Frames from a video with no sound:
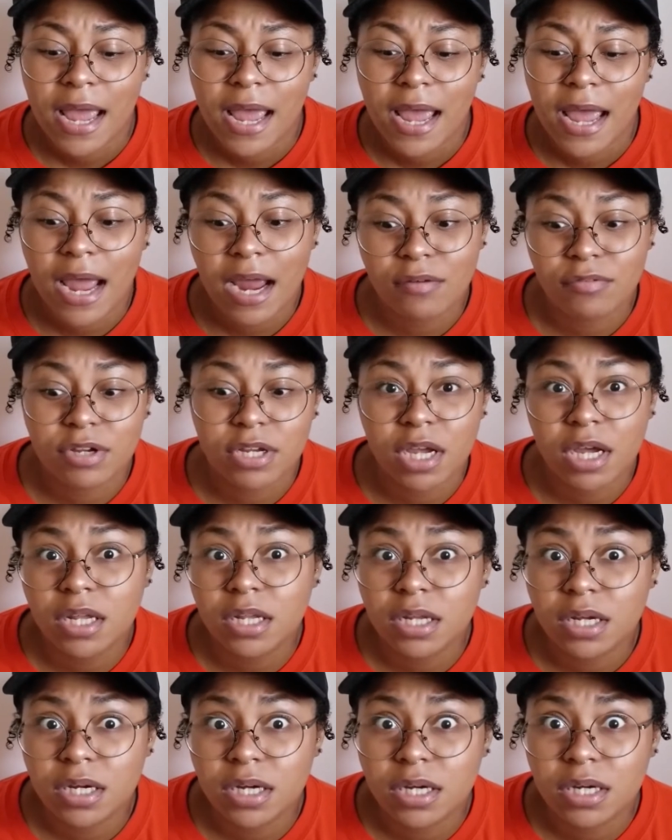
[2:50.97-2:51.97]

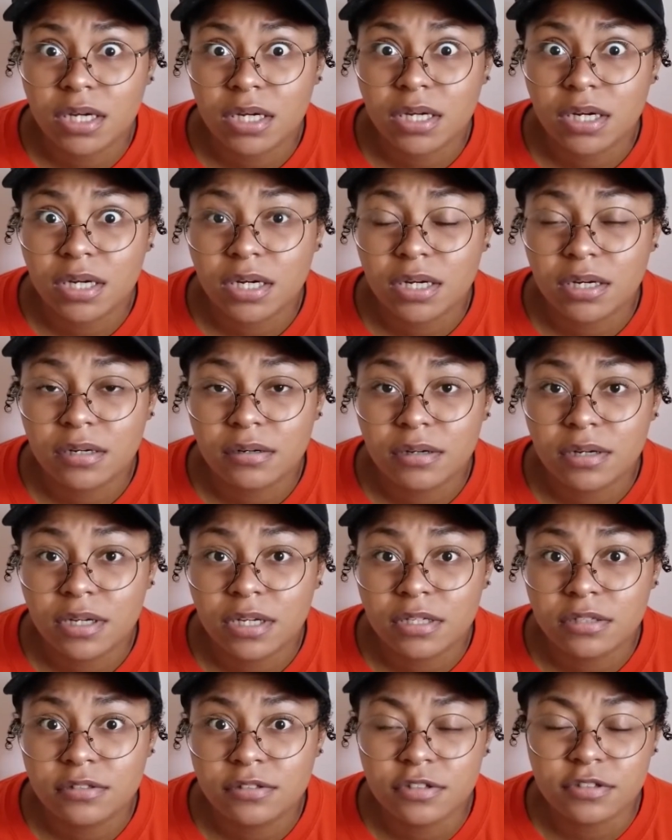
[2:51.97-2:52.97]
Ariella
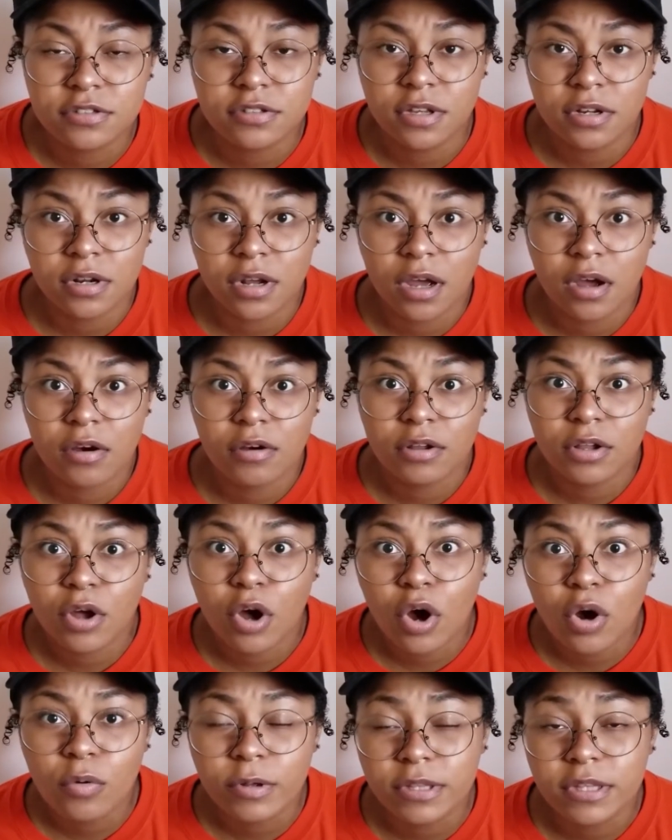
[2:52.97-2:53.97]
is just gonna go
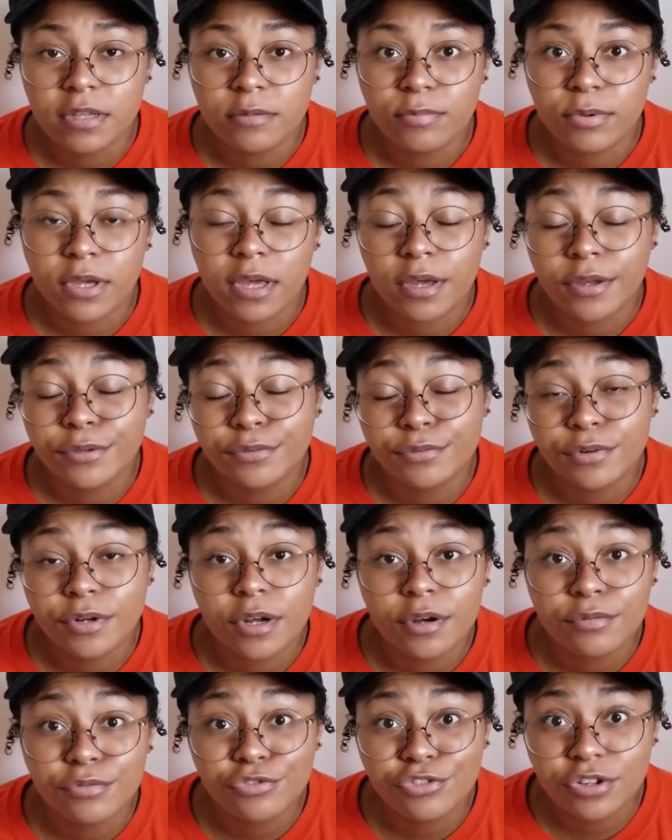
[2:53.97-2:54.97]
along with it because
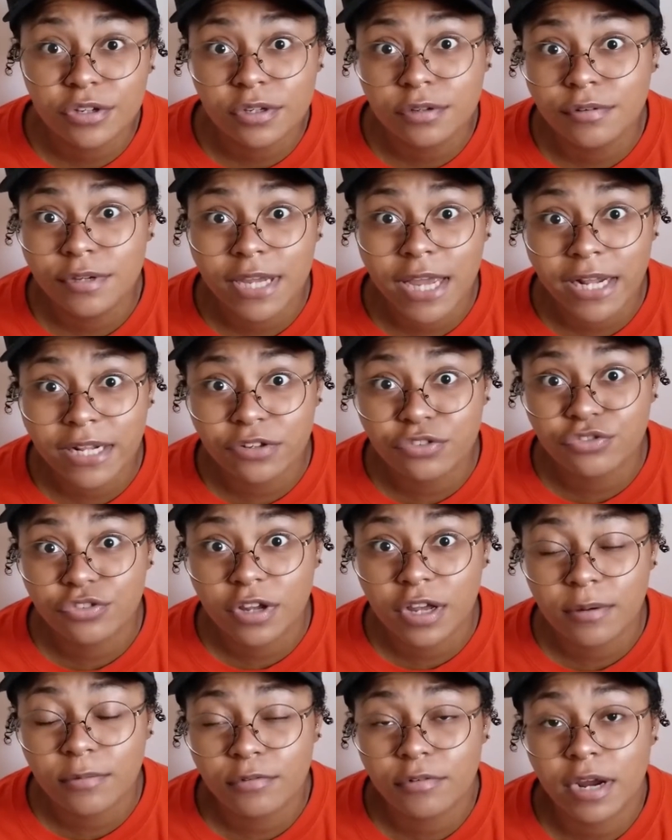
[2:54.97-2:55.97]
she knew he had this
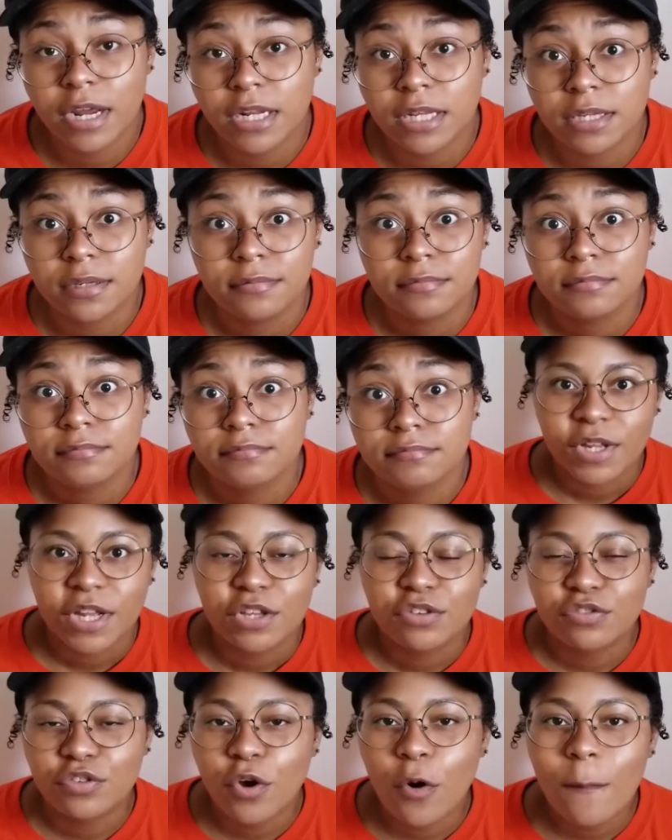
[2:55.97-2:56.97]
job already.
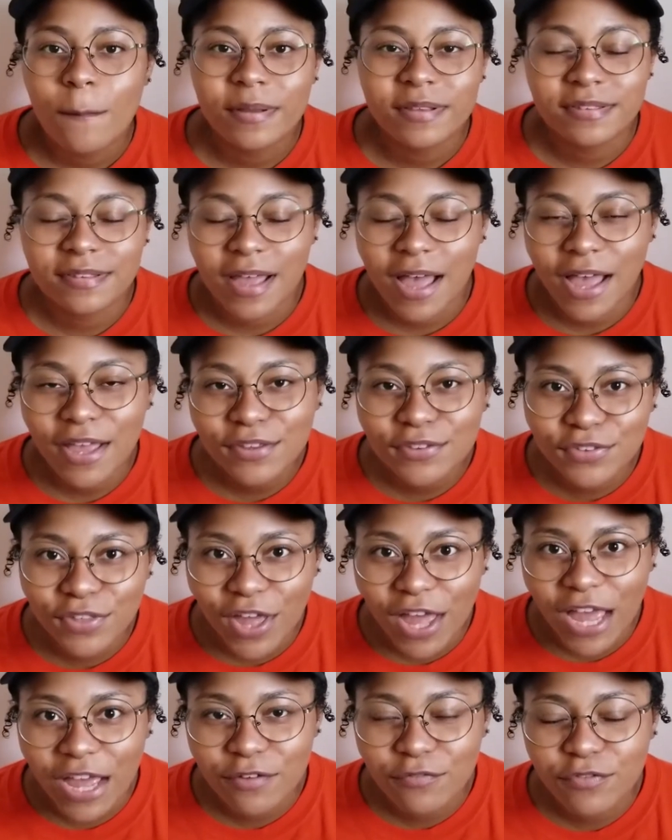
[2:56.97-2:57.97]
So besides
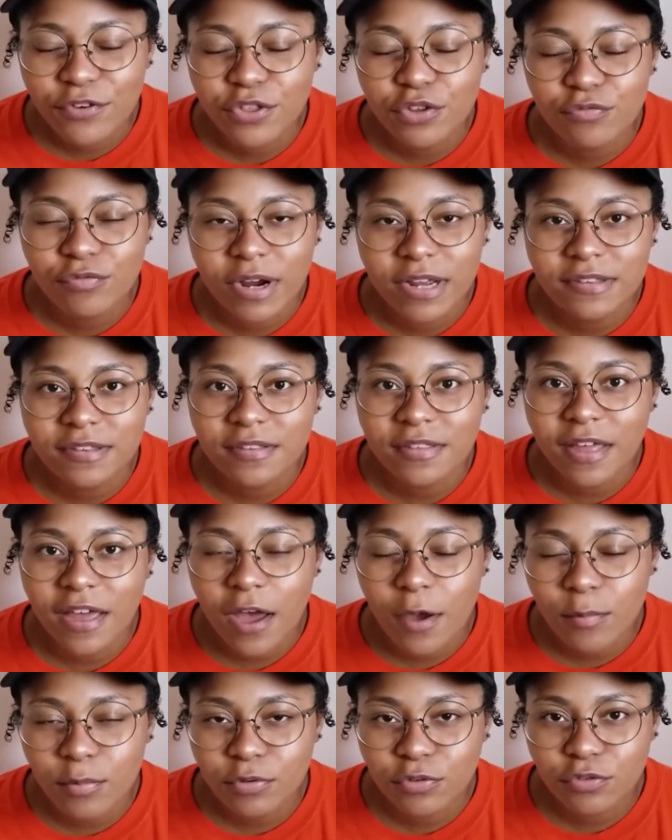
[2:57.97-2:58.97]
that, for the rest of the
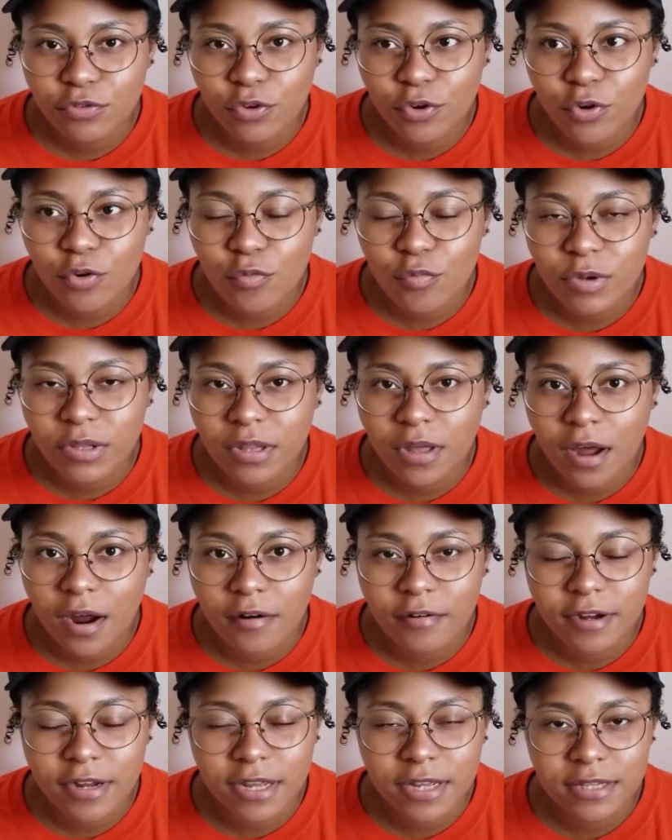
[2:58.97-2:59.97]
episode with
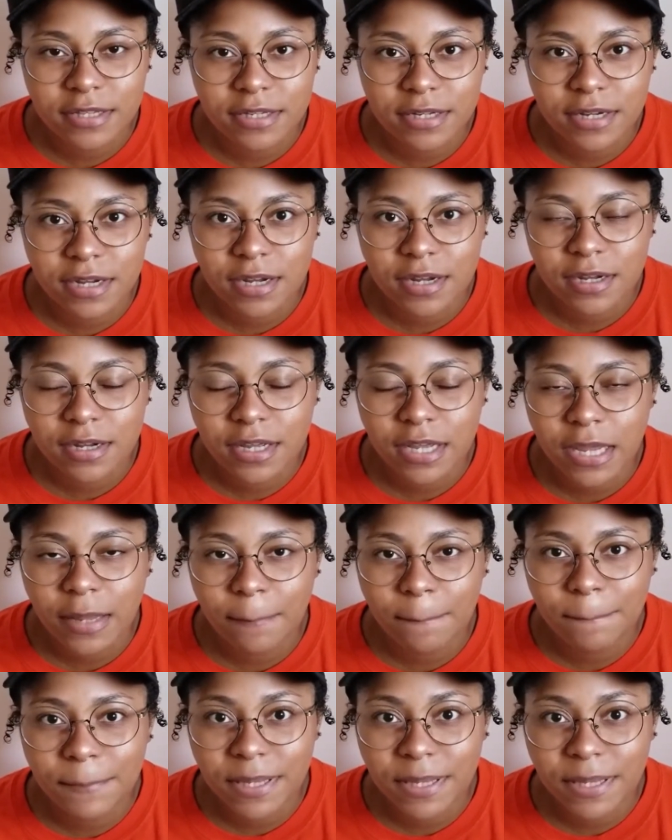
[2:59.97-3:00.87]
Ariella and